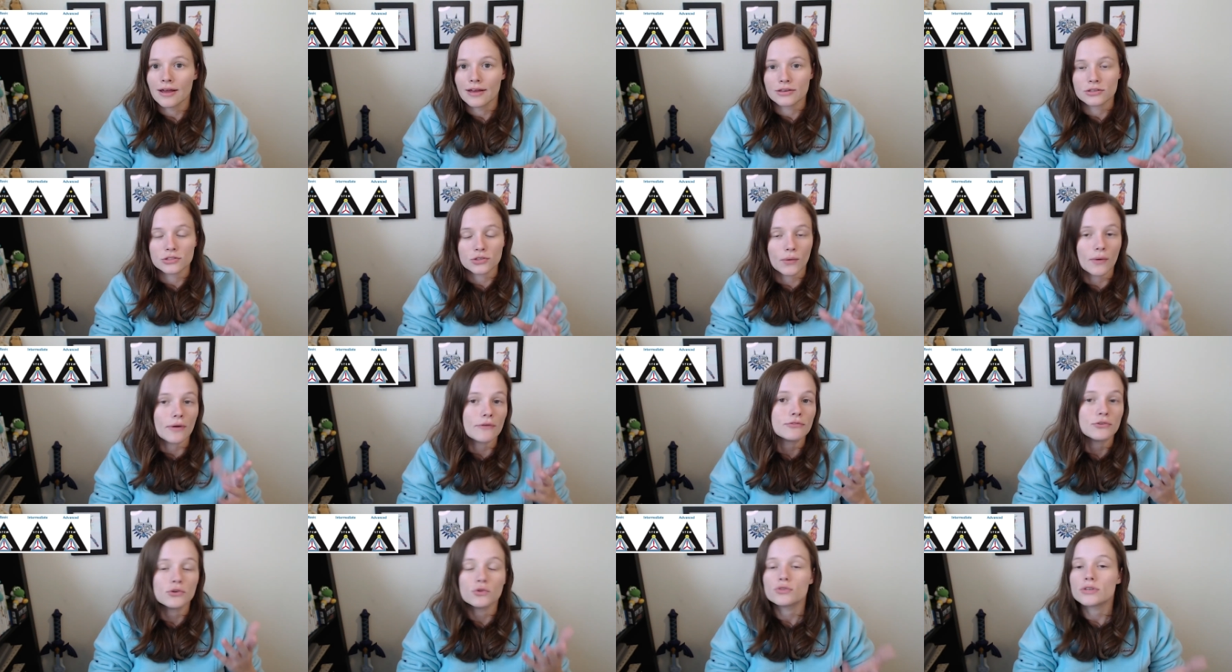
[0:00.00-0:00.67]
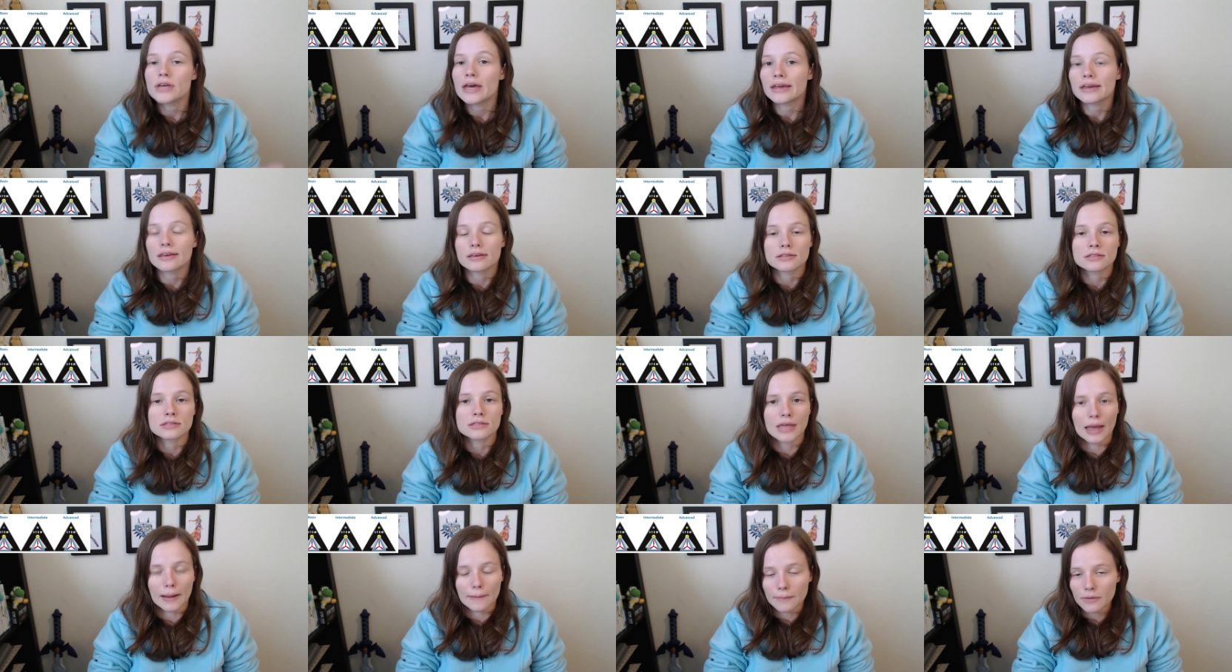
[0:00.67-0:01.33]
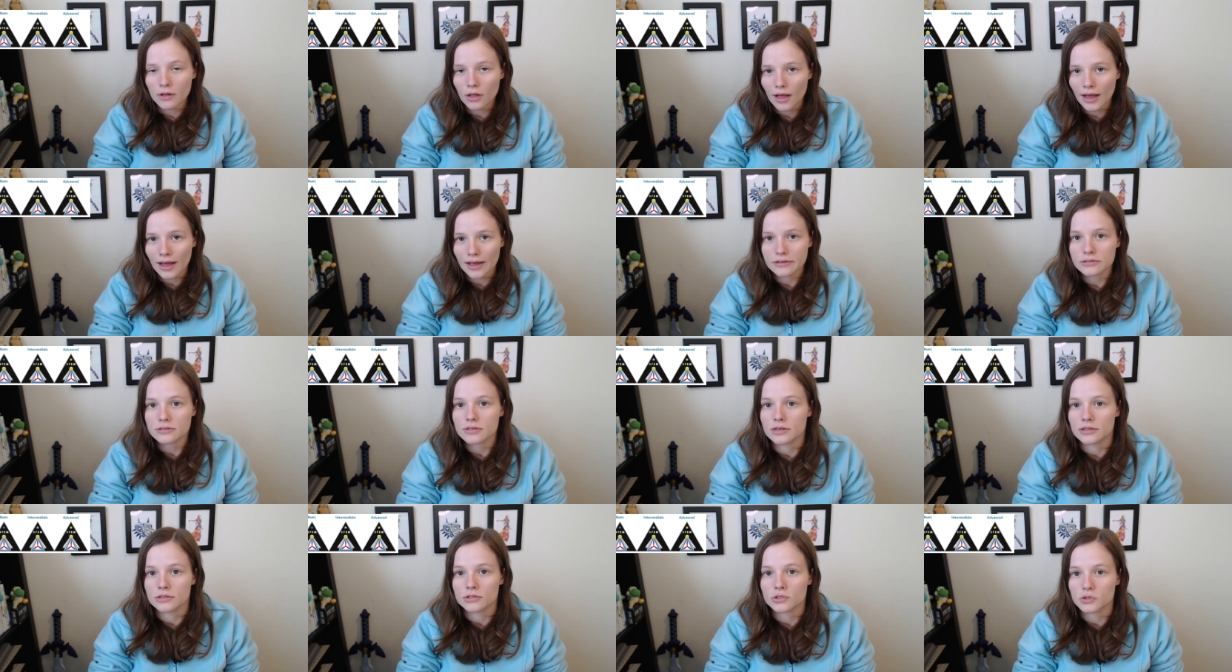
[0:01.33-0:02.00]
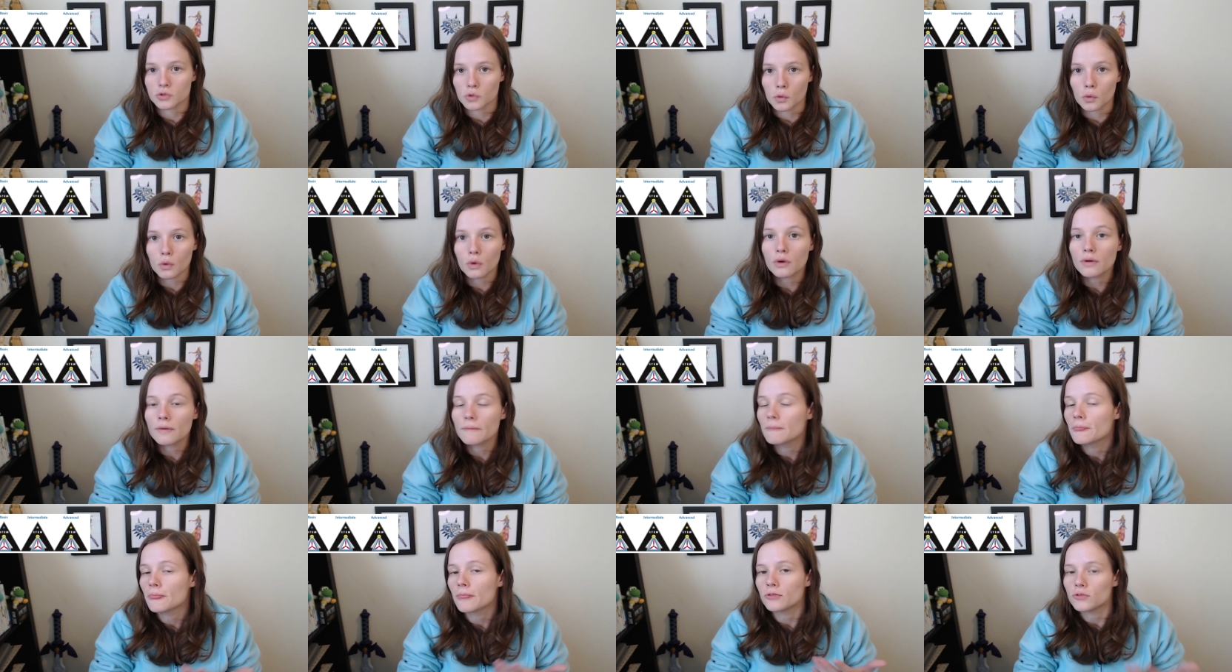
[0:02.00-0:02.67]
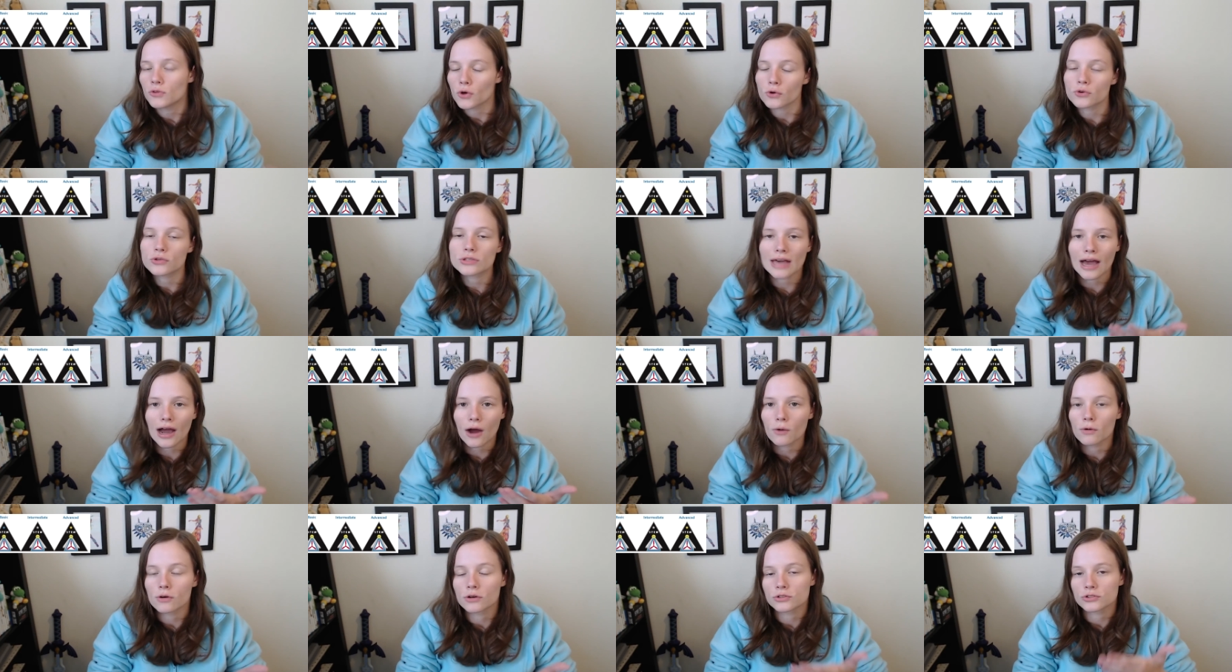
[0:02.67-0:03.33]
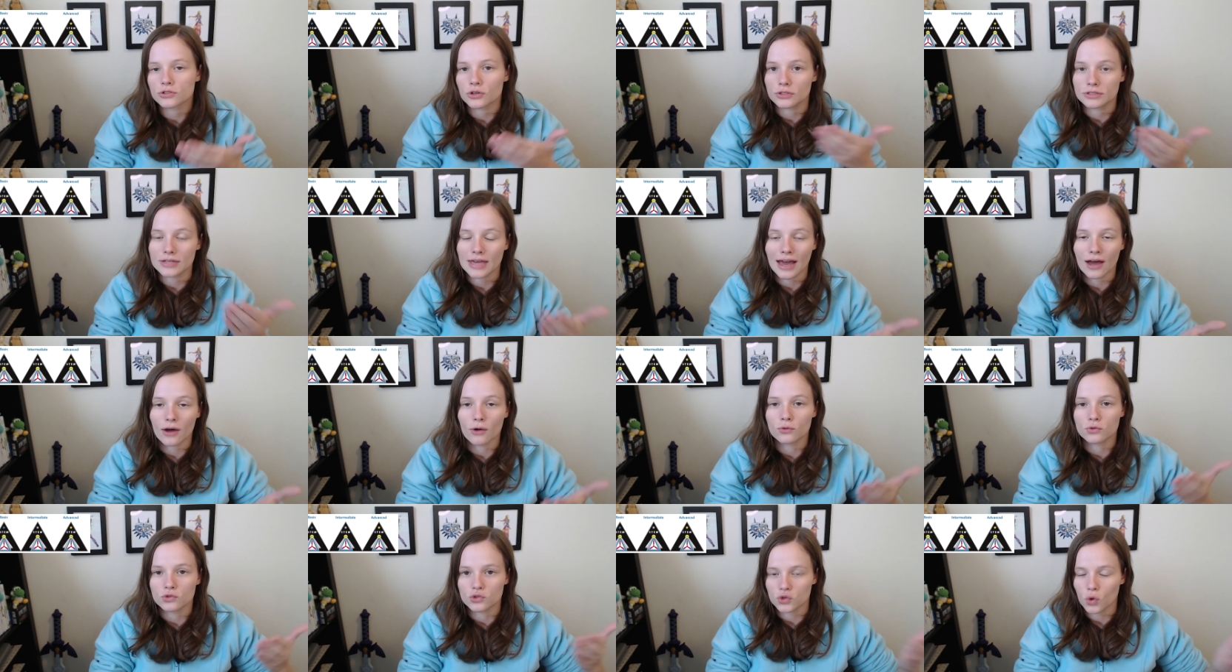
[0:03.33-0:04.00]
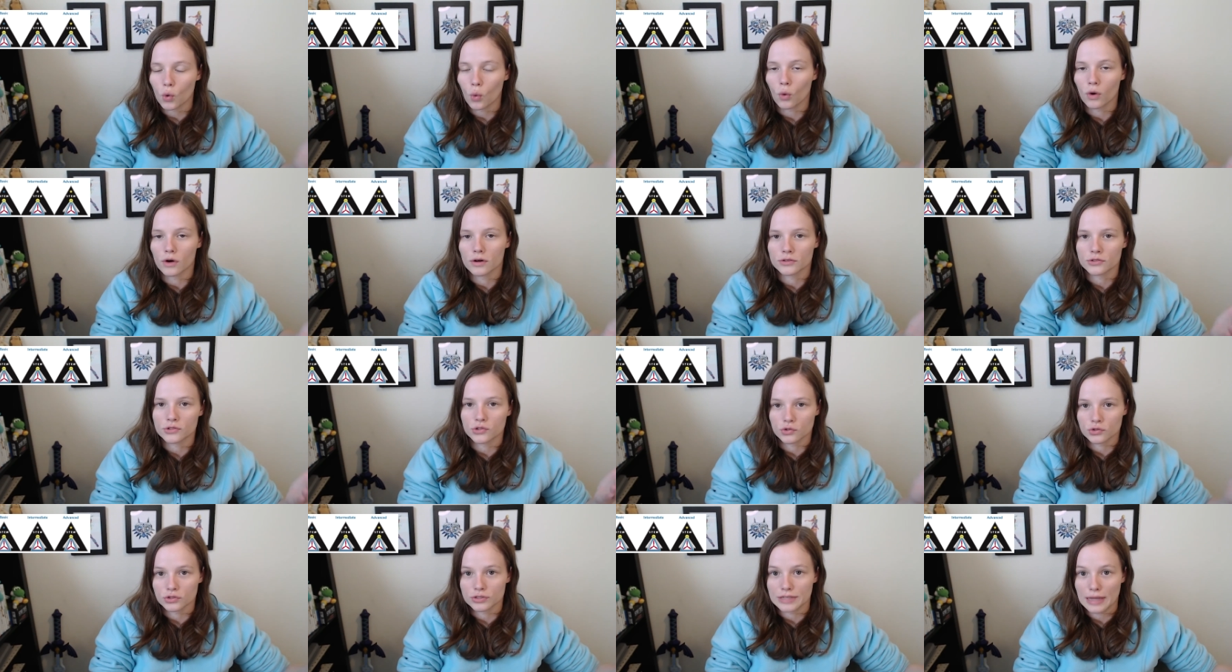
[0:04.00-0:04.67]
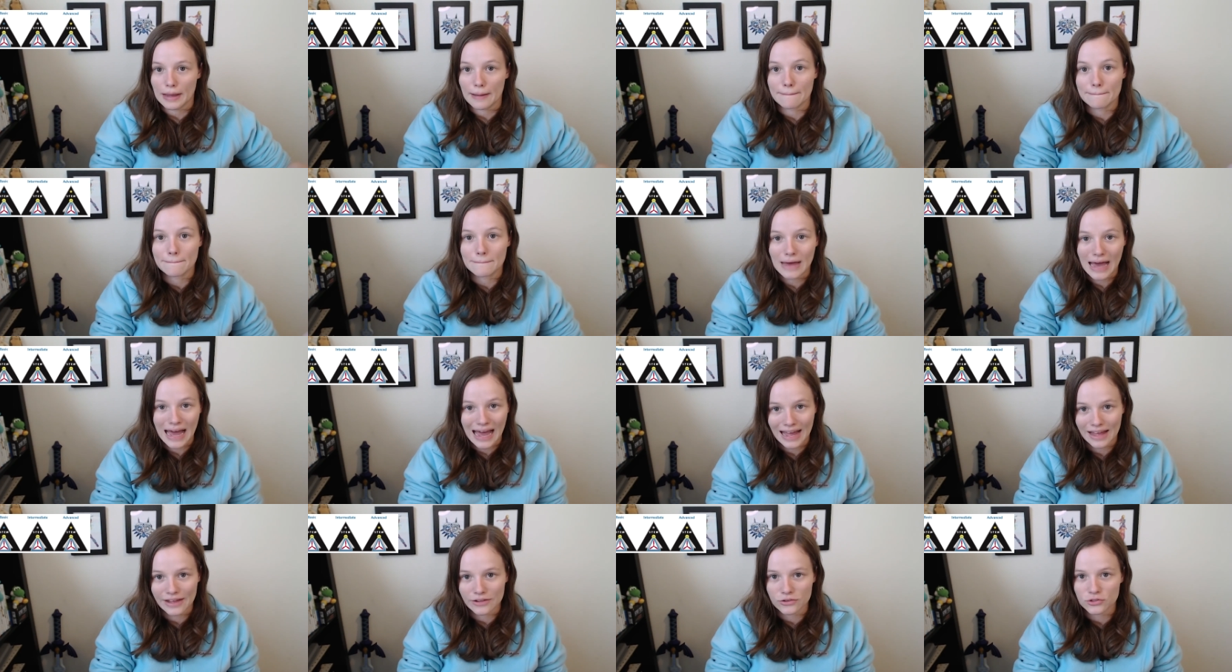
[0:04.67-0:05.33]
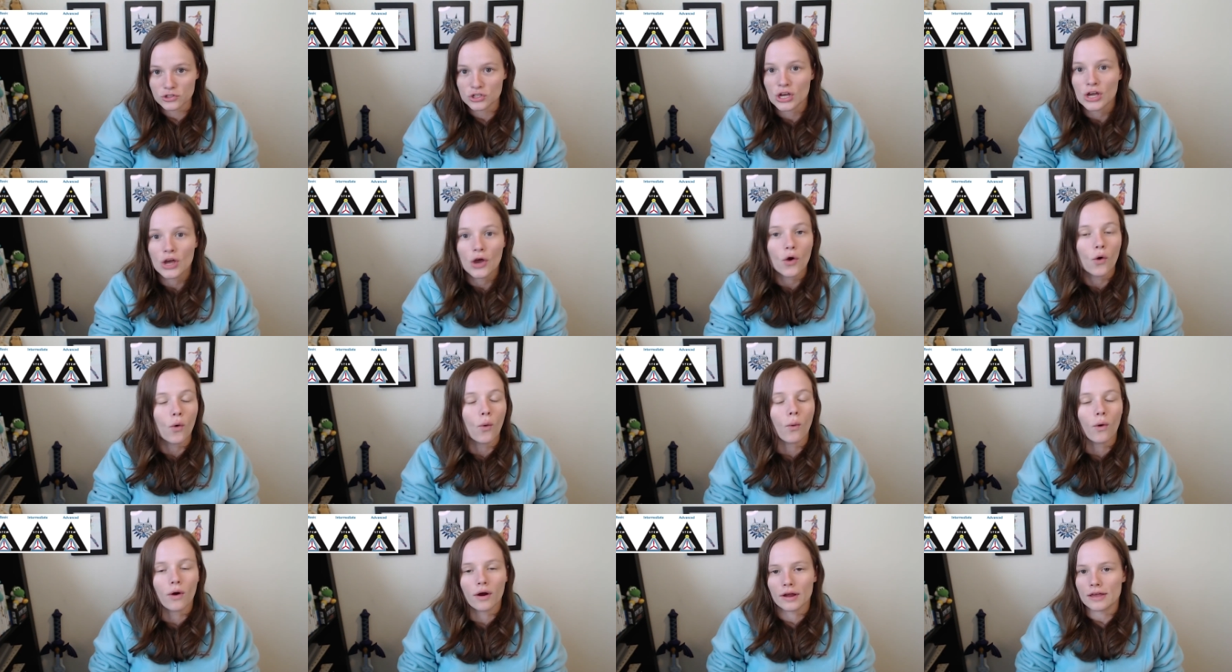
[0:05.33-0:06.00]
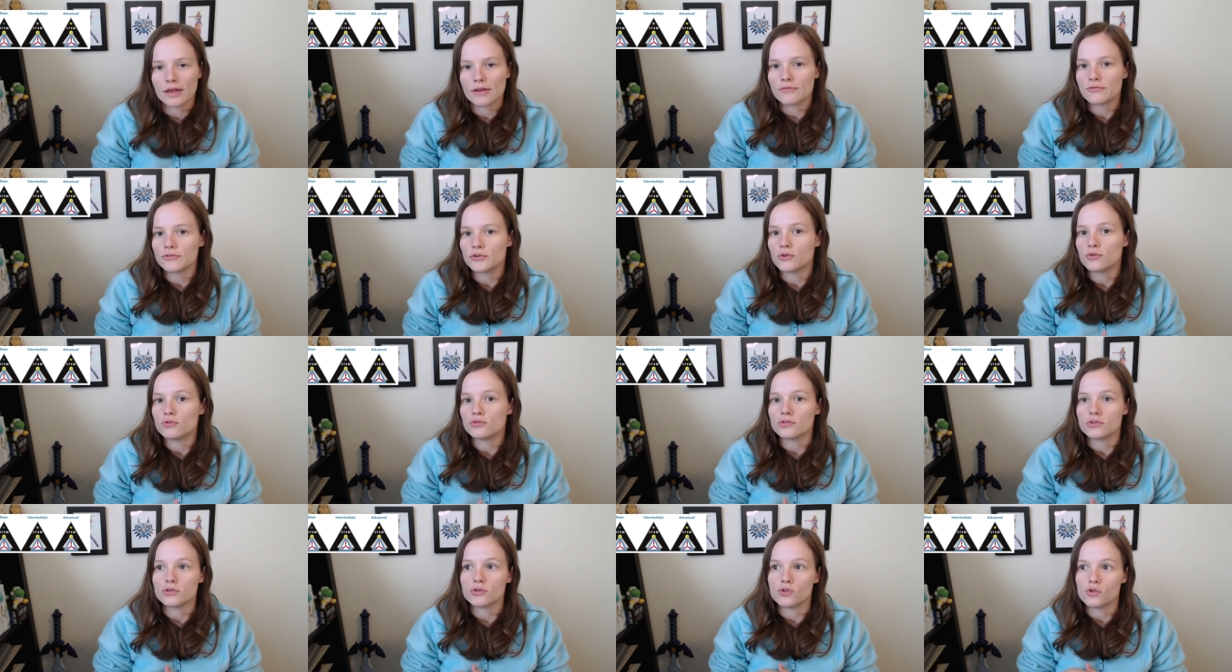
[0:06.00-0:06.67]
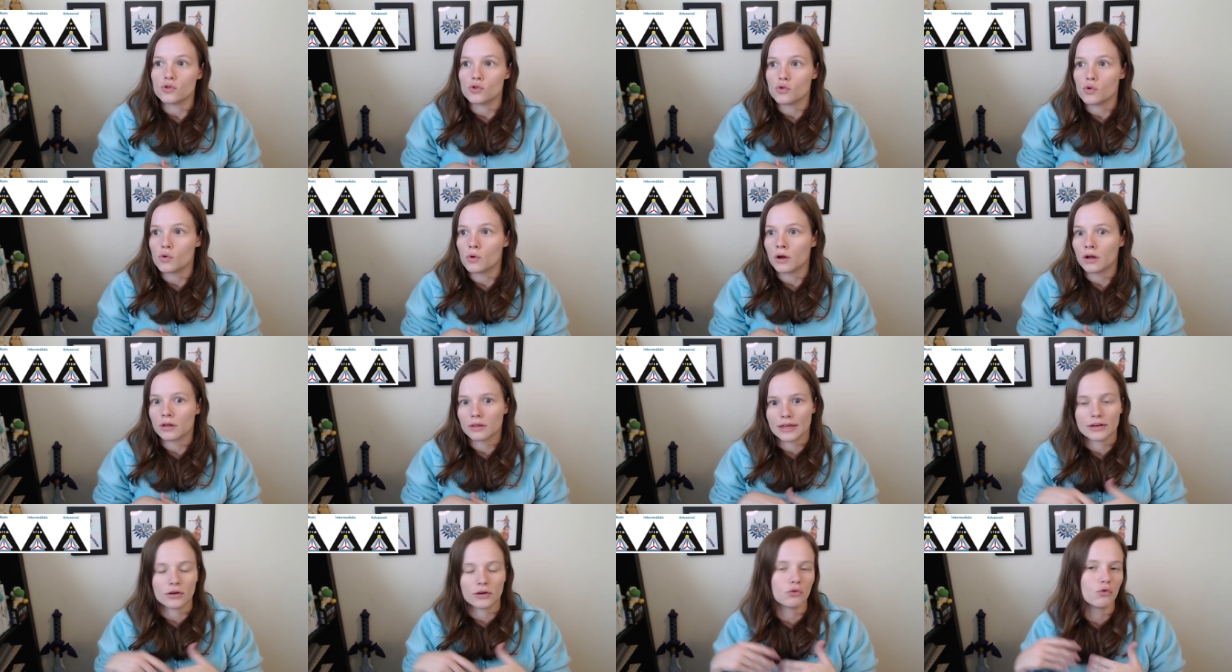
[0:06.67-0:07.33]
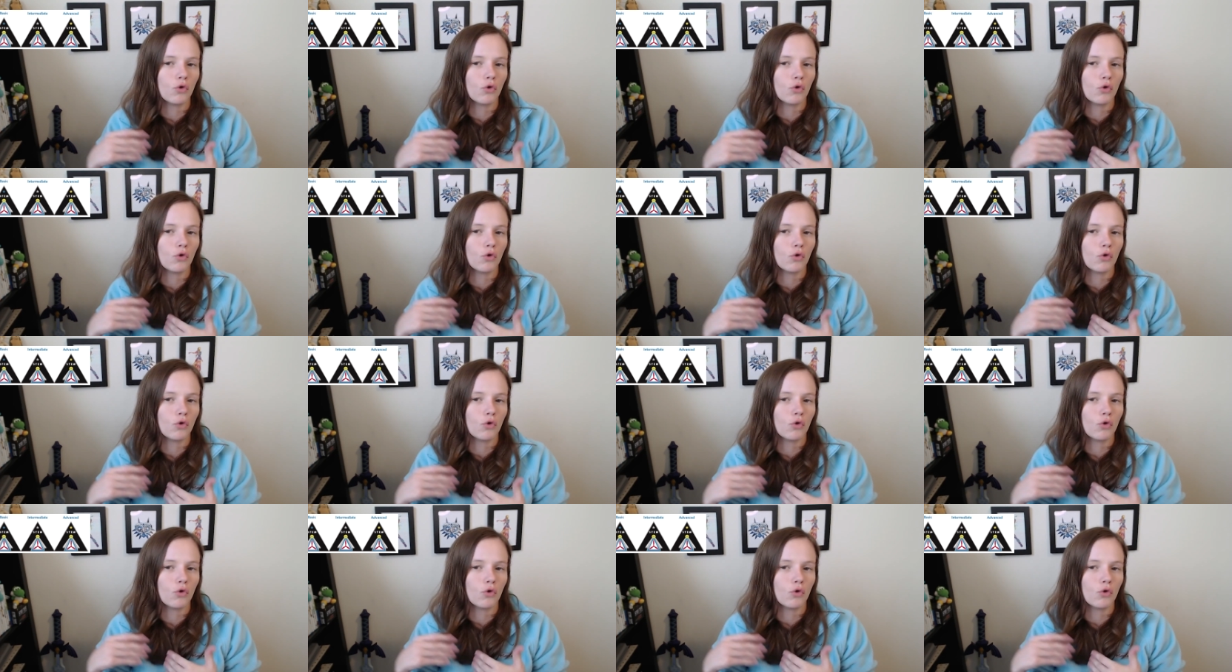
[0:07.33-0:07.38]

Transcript: So if you take a STEM class in school, those hours could count towards your STEM badge. Or if you do like a